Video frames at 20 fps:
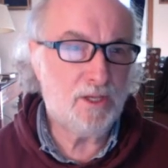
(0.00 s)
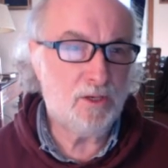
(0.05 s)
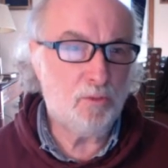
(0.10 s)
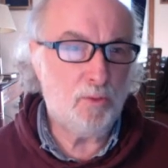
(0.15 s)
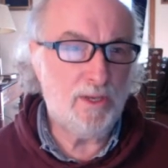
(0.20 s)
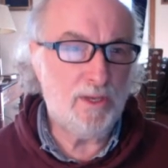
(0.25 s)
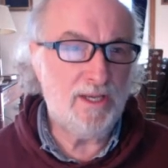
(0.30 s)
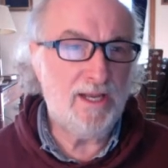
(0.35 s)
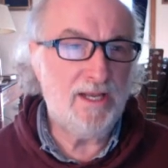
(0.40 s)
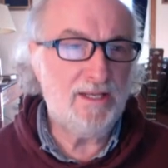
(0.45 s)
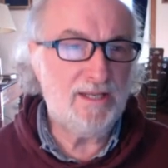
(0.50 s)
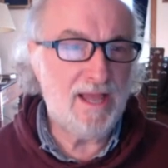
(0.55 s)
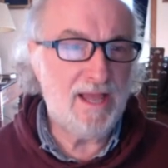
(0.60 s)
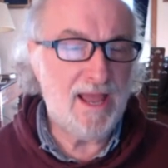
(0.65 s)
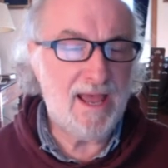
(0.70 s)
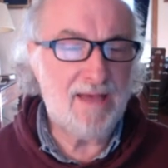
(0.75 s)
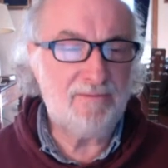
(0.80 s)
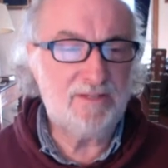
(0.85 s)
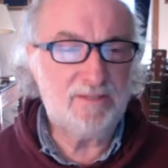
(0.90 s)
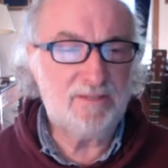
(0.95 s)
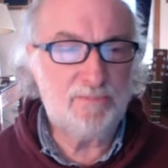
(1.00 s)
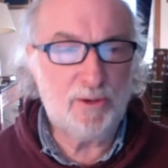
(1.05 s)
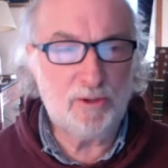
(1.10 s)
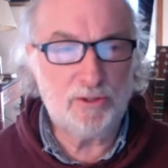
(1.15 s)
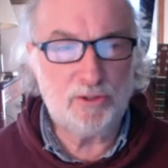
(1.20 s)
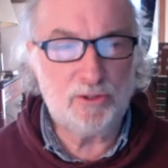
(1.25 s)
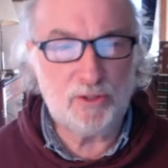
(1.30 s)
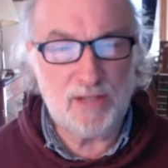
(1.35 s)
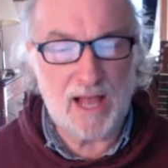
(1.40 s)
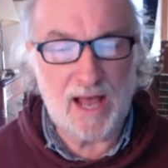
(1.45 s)
We need to have
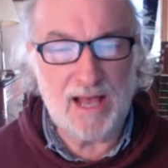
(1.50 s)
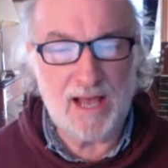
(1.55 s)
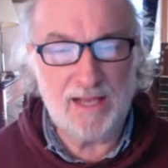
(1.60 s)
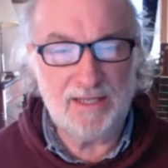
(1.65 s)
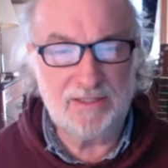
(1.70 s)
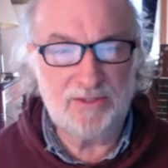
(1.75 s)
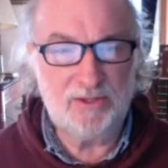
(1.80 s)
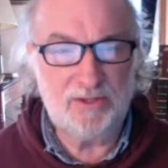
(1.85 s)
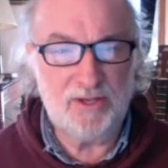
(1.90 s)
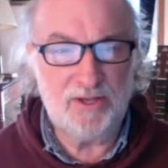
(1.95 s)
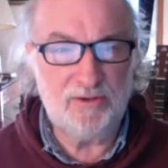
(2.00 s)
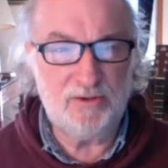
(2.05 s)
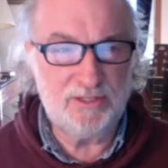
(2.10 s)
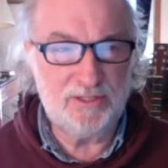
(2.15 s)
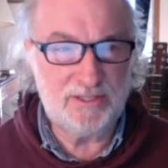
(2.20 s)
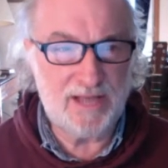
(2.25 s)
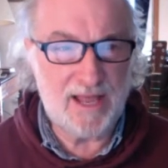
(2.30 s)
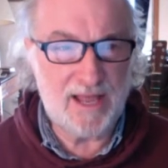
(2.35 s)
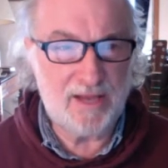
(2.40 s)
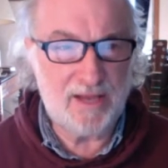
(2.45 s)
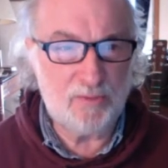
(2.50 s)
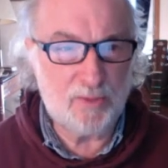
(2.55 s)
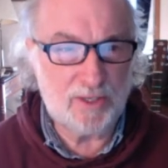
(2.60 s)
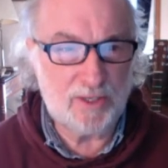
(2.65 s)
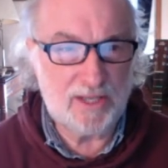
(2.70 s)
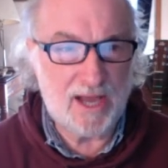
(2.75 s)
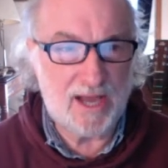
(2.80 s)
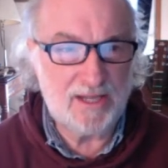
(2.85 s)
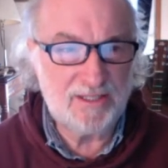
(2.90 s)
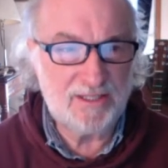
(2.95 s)
spiritual eyes to understand
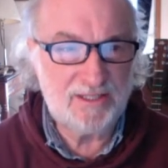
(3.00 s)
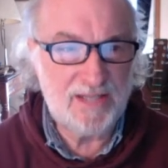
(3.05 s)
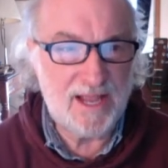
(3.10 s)
what God is